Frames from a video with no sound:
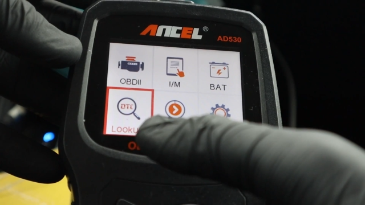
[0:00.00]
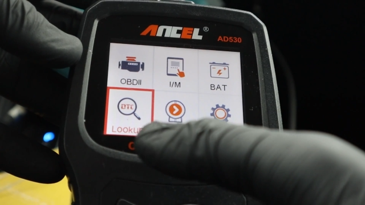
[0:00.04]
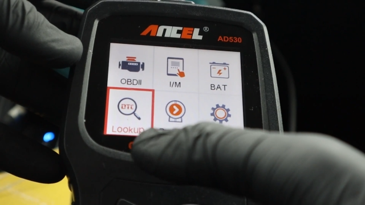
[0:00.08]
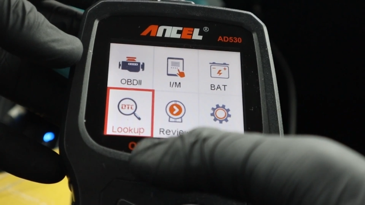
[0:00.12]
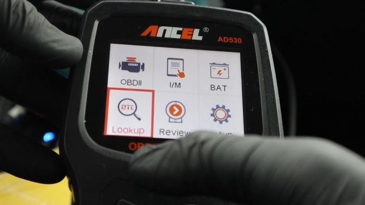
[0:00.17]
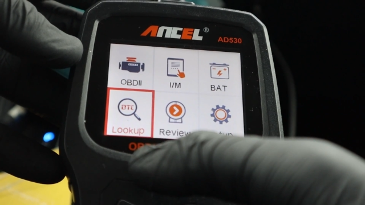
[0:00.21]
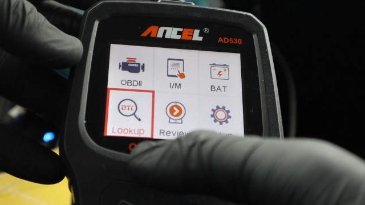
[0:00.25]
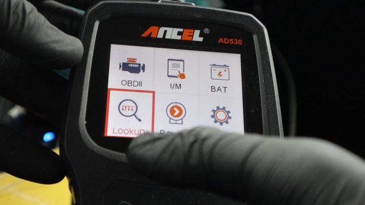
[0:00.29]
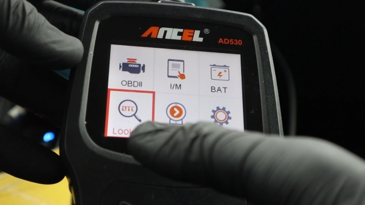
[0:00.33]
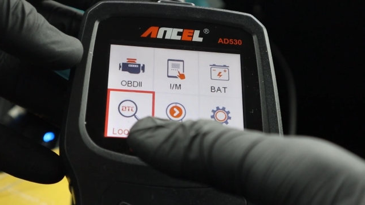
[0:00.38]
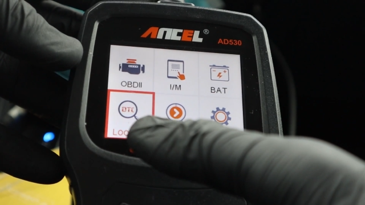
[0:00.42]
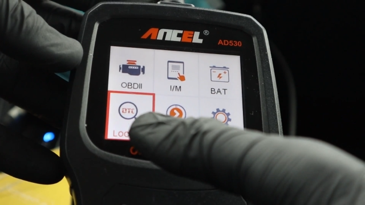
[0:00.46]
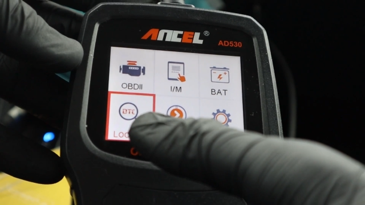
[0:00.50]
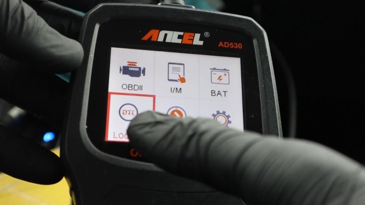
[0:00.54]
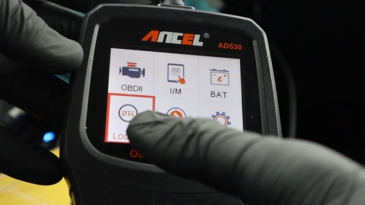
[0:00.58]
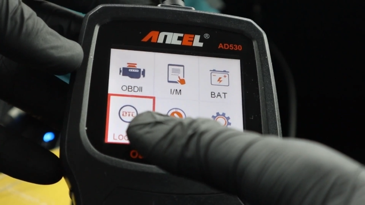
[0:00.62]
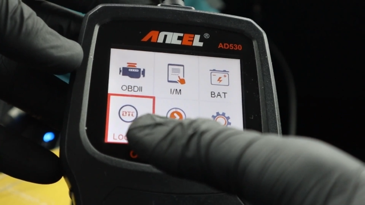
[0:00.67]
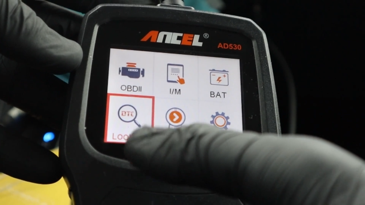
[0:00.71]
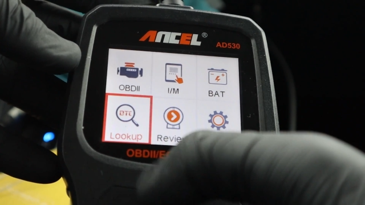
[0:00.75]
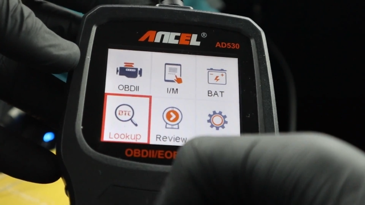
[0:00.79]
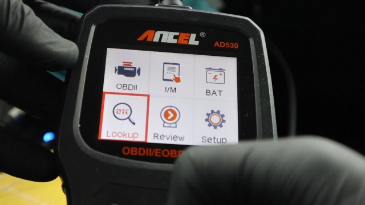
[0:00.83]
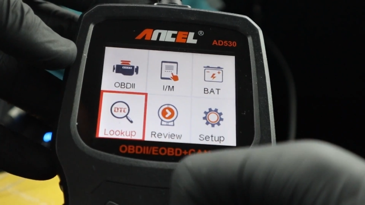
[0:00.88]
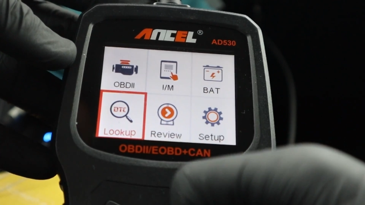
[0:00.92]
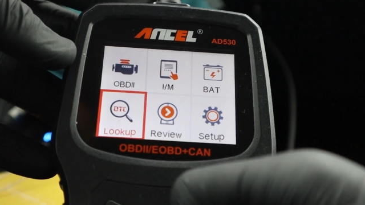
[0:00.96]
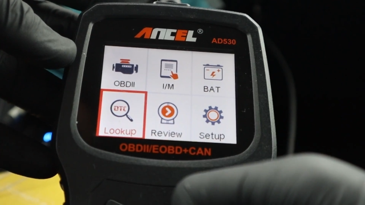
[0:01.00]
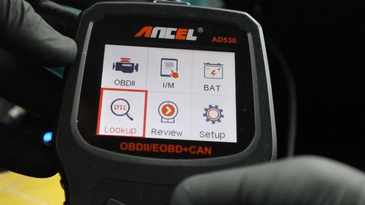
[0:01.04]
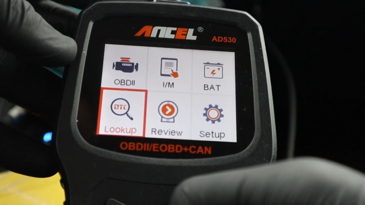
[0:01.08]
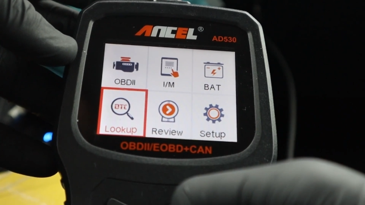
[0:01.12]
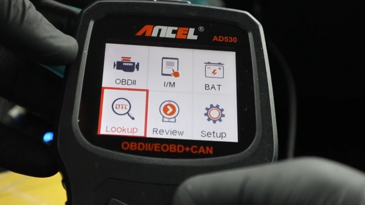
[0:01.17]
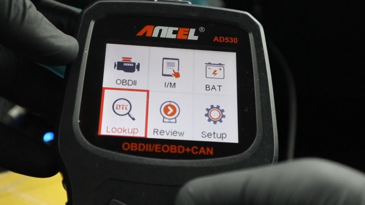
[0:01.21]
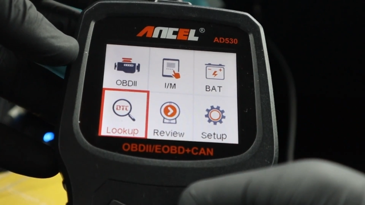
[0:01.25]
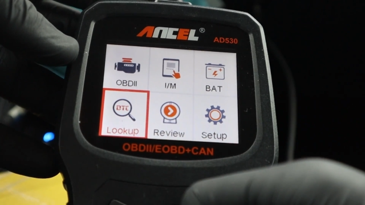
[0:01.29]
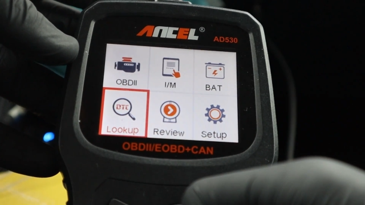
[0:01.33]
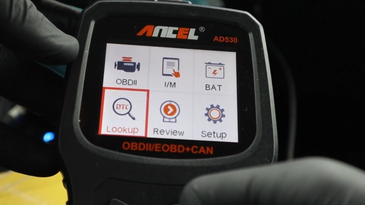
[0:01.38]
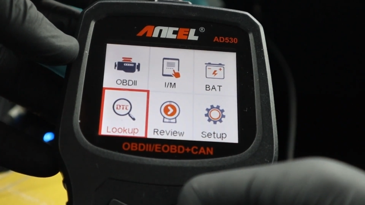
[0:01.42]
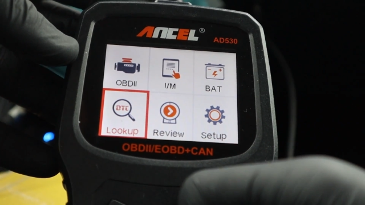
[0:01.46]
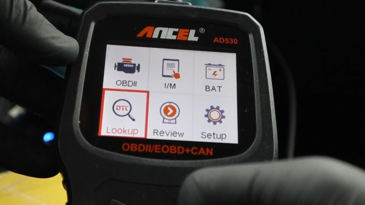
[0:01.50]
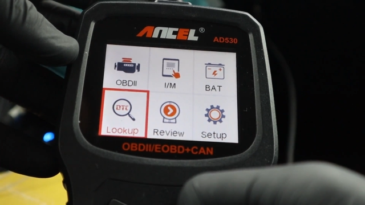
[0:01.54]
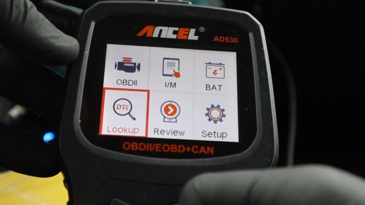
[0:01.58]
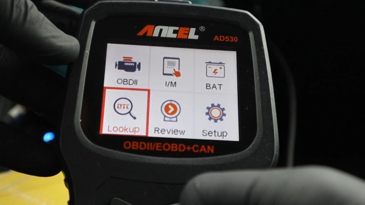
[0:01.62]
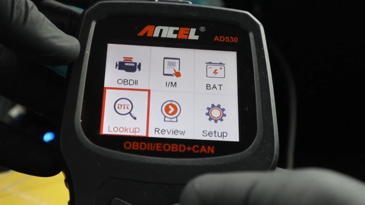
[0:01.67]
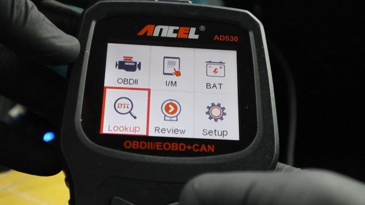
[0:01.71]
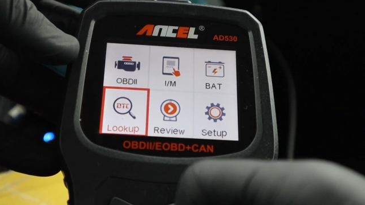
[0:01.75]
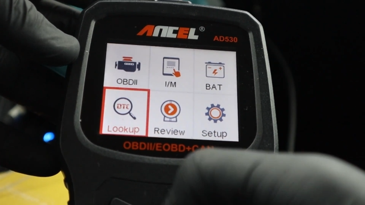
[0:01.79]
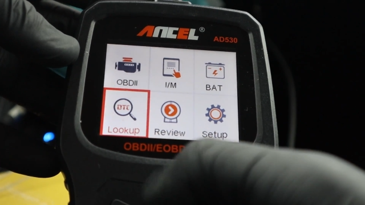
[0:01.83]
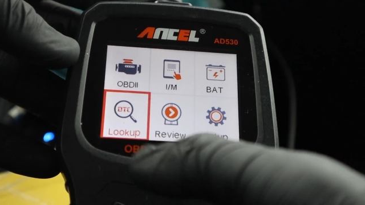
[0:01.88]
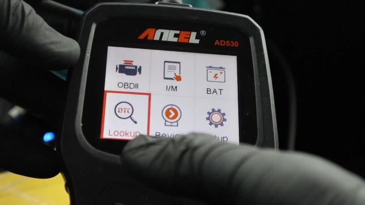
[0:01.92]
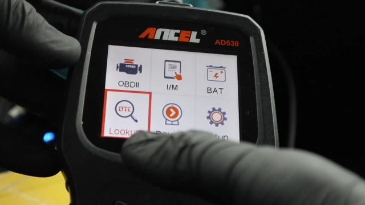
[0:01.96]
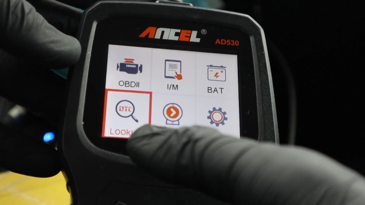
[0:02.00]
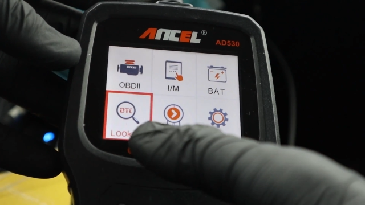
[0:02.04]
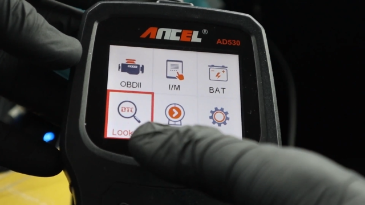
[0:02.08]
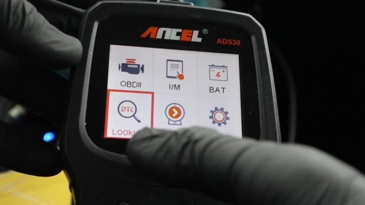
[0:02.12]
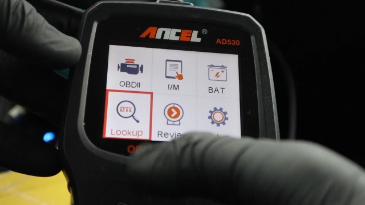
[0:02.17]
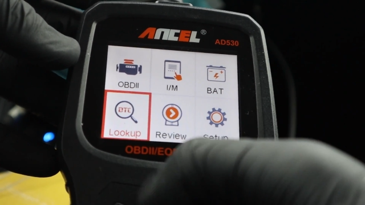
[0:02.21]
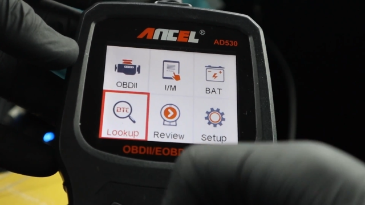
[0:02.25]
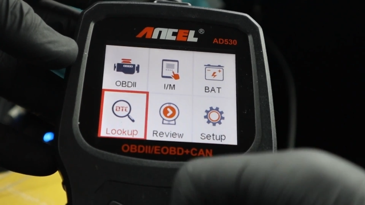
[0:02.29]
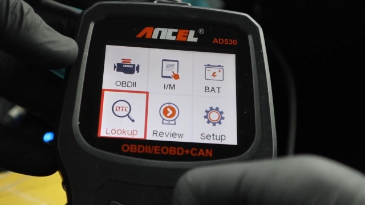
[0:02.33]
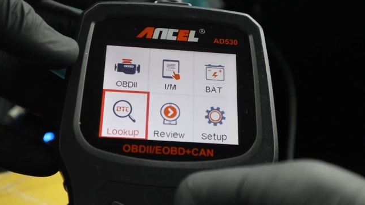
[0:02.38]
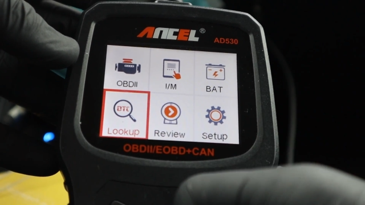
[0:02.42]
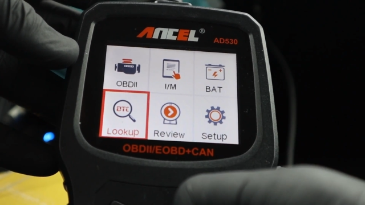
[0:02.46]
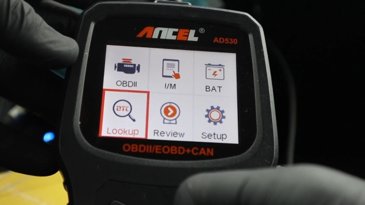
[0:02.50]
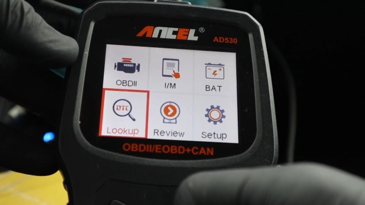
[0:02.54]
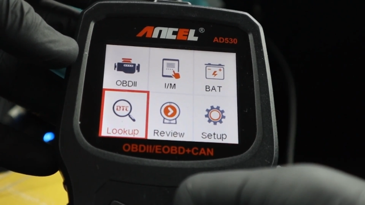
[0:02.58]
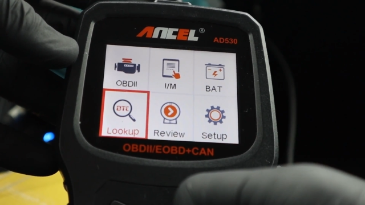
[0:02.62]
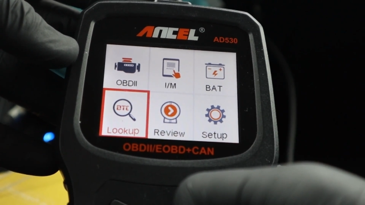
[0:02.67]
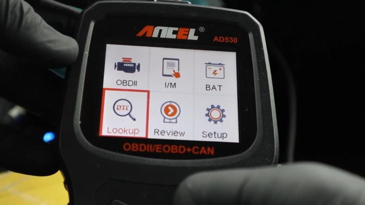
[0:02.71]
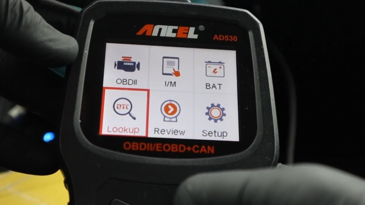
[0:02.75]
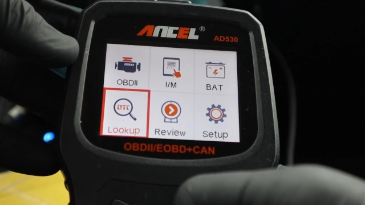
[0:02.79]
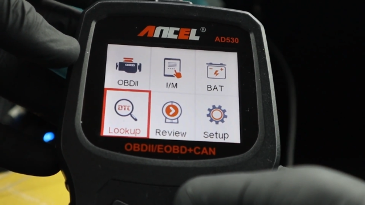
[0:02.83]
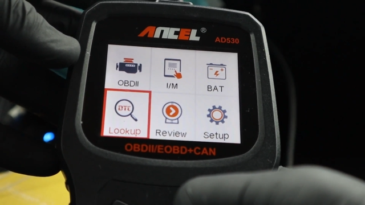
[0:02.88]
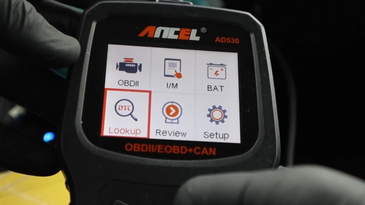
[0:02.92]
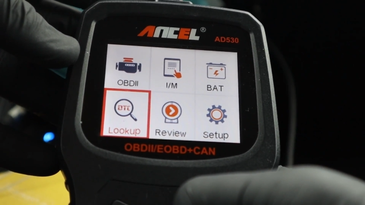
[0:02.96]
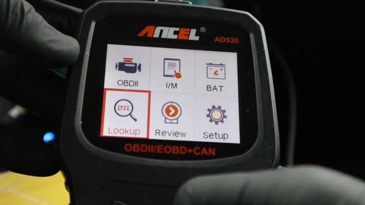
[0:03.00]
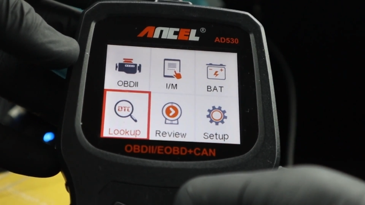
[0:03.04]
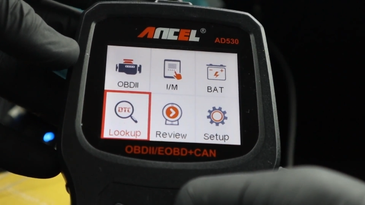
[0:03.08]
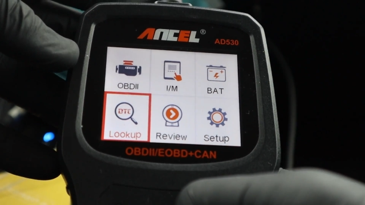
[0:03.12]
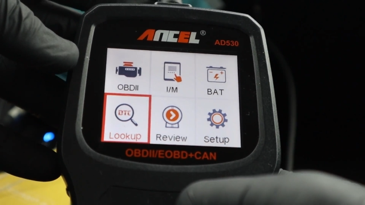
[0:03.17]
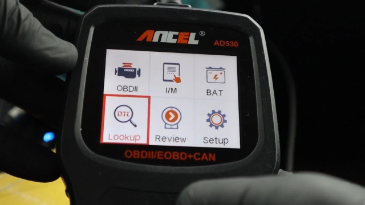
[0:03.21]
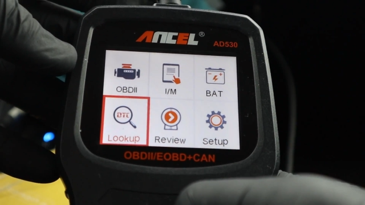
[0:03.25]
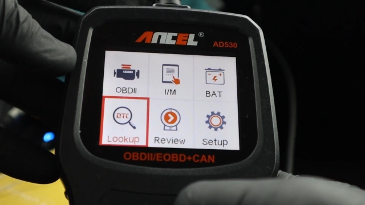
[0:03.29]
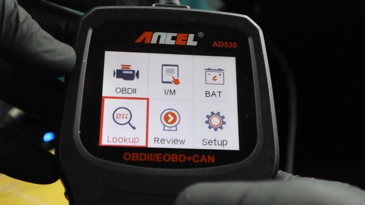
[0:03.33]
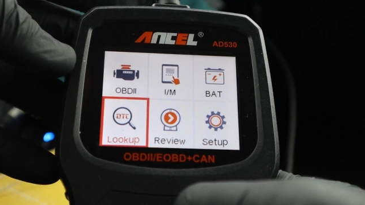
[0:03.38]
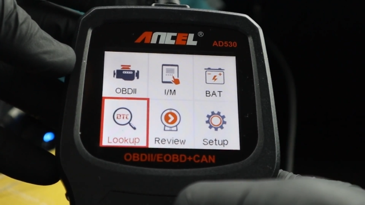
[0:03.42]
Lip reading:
(no speaker visible)